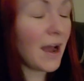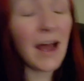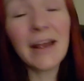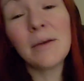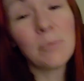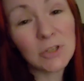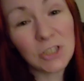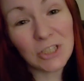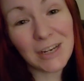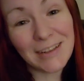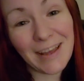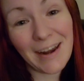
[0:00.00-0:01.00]
I
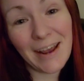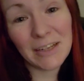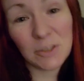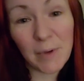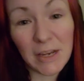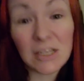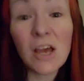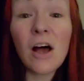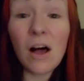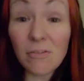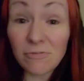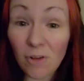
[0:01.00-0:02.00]
appreciate that aspect
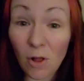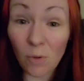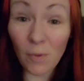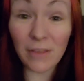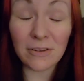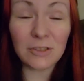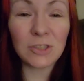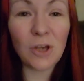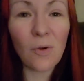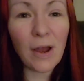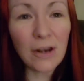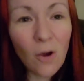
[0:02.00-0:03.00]
of fall weather.
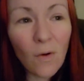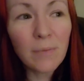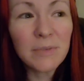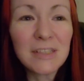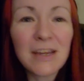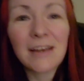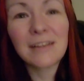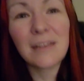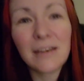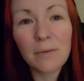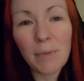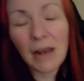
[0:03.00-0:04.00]
So I know I
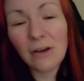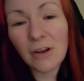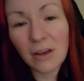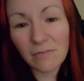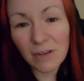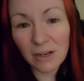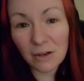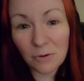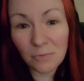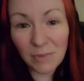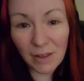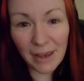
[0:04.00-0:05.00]
mistakenly in my hair dyeing
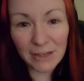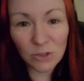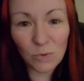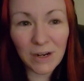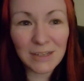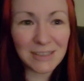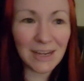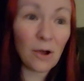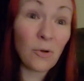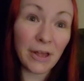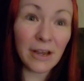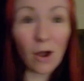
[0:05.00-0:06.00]
video, the last one, I said,
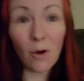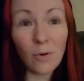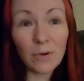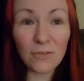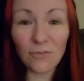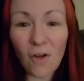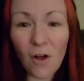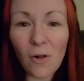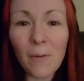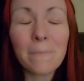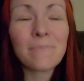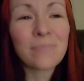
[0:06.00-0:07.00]
oh, like, oh, it's
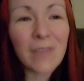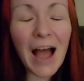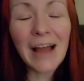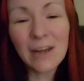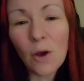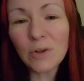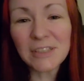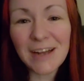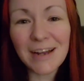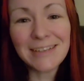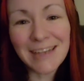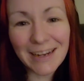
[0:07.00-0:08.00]
fall. I know it's
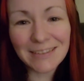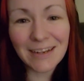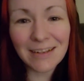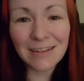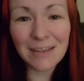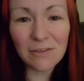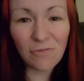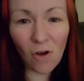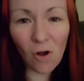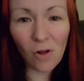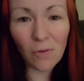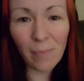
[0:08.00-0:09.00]
not technically
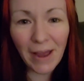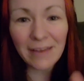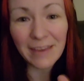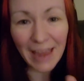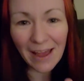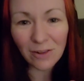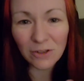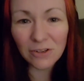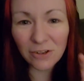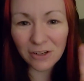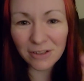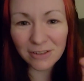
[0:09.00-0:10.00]
fall by the
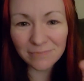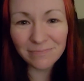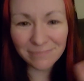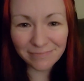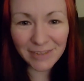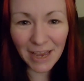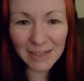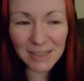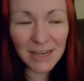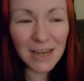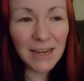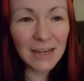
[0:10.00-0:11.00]
calendar yet,
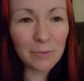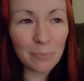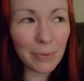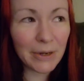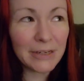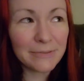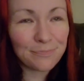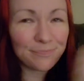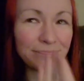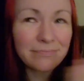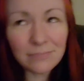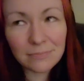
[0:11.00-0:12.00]
but
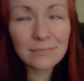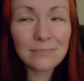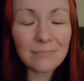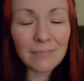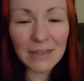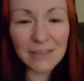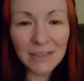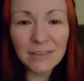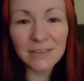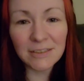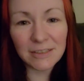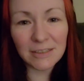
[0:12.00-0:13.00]

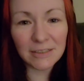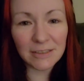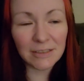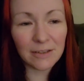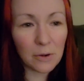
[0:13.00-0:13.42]
tis the season,